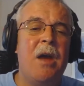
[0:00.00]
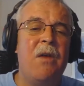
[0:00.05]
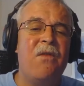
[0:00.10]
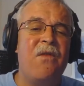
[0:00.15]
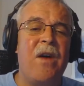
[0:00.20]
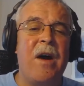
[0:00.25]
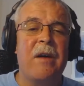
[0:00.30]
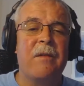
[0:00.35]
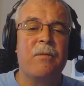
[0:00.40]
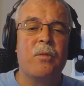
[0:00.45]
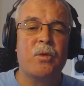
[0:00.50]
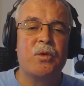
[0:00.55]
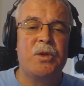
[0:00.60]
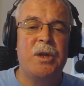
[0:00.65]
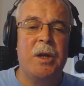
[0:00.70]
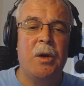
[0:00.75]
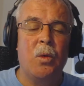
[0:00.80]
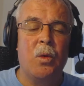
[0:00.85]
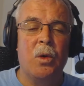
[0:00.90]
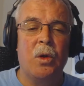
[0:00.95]
a
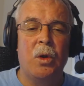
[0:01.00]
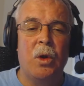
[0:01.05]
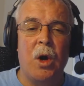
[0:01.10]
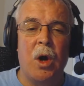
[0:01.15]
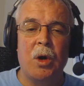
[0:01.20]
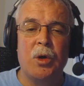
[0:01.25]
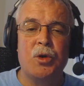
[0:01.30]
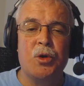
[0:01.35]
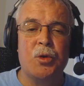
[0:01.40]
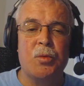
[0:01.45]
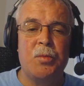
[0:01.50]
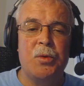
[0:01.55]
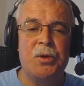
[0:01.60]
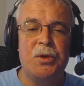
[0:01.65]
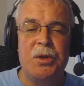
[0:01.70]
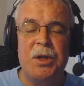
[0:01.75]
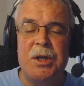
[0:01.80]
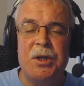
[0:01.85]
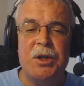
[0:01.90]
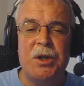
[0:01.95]
5% or larger
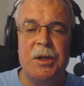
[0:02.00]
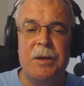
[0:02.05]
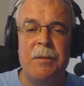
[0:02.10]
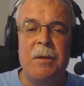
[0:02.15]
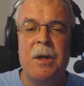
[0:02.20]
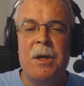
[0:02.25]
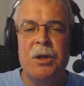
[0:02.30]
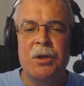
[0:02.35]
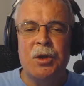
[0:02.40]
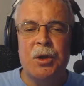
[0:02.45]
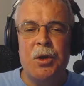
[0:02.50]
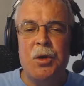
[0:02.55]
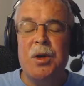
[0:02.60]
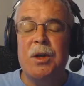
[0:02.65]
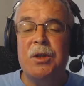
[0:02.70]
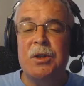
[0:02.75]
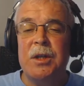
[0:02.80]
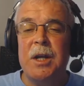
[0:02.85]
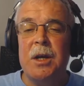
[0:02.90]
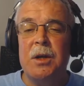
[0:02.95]
position. So you
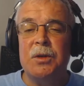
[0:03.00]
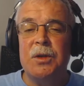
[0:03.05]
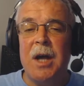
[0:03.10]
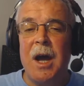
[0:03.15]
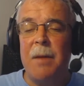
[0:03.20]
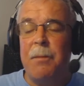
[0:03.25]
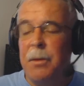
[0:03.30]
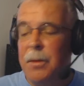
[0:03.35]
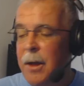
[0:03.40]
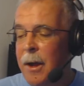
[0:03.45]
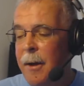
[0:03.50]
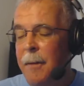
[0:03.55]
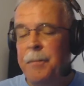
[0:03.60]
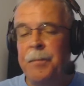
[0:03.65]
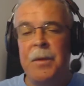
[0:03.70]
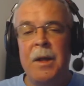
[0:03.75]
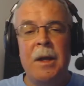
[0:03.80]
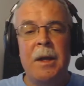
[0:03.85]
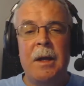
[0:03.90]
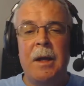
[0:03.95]
can stay on top of that.
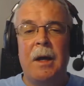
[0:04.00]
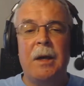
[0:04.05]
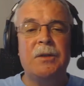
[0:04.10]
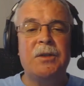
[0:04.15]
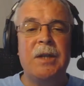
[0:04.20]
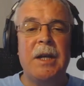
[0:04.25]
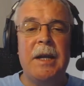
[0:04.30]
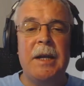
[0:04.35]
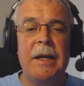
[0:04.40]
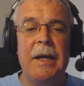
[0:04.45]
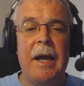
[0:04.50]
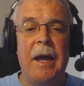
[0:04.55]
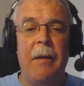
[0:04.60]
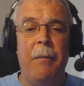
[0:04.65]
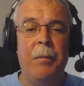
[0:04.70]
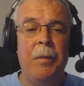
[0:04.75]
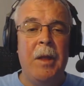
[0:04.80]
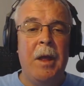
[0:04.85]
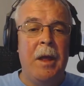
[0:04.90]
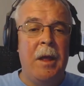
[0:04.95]
I'll say it
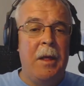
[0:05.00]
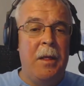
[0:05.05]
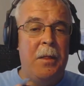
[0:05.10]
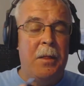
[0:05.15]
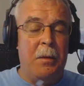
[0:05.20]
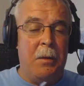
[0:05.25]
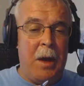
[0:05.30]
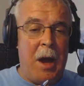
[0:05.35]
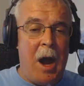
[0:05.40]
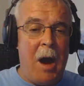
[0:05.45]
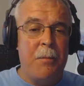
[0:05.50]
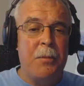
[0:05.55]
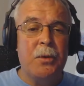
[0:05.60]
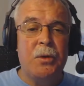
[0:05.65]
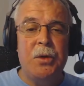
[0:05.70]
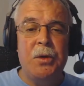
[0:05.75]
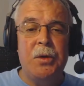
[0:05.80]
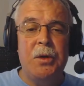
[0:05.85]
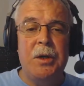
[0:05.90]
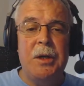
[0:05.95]
again. The
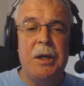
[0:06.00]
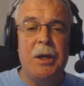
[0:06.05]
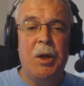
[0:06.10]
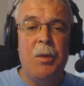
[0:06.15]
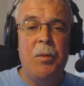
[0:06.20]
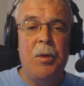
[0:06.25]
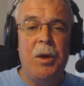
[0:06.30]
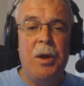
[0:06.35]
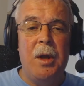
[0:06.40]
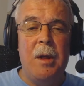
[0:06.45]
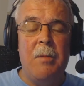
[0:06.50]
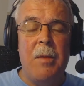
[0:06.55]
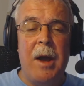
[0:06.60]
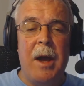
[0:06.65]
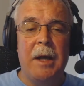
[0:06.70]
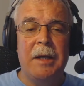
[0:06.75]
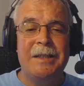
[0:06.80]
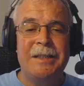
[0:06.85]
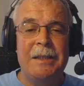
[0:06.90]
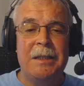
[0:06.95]
opportunity in community
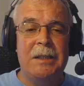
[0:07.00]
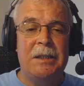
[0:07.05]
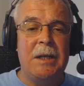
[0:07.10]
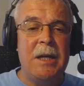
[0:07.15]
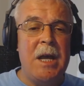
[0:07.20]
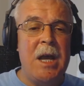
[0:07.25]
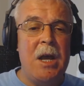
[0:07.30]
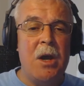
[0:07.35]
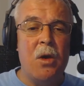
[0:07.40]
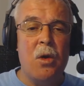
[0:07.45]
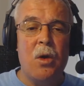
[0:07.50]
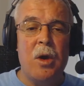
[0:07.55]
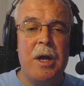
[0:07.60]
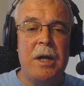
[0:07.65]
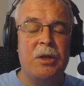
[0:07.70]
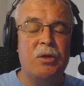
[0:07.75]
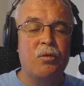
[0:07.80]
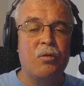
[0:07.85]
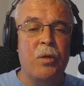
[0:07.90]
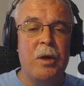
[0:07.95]
banks is here,
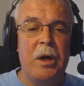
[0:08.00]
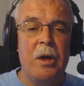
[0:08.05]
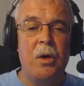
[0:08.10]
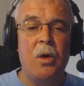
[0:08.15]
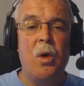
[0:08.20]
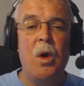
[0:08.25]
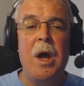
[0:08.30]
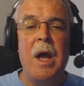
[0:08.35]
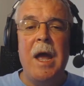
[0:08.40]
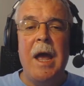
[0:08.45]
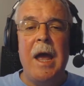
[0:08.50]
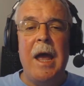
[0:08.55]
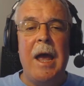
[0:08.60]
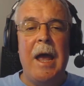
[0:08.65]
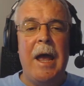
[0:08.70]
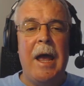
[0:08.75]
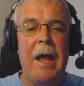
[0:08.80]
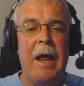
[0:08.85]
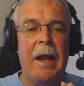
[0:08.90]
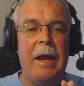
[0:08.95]
it's real,
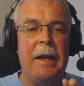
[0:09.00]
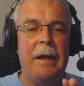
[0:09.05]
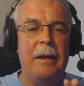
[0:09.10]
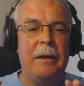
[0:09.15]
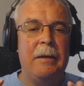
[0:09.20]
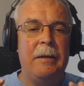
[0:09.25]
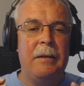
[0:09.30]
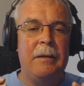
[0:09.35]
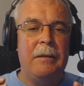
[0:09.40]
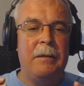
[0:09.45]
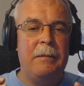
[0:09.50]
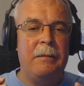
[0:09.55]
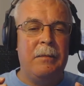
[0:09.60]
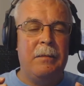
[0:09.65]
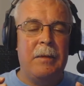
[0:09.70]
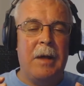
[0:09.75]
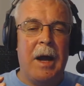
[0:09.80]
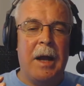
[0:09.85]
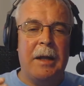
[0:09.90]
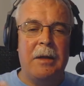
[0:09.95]
and
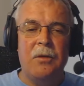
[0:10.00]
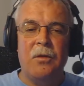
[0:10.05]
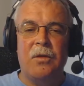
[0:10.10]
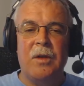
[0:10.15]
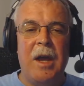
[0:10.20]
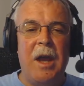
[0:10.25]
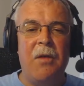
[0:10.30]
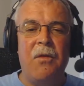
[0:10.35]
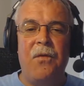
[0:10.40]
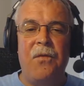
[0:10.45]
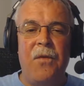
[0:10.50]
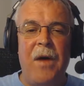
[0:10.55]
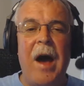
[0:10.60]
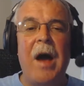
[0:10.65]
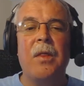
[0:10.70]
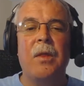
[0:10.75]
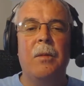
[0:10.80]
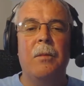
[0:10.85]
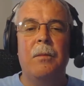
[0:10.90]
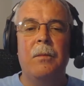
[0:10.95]
I just can't
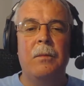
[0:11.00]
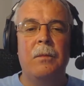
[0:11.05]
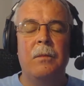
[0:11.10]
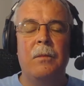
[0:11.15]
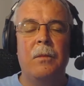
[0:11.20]
fathom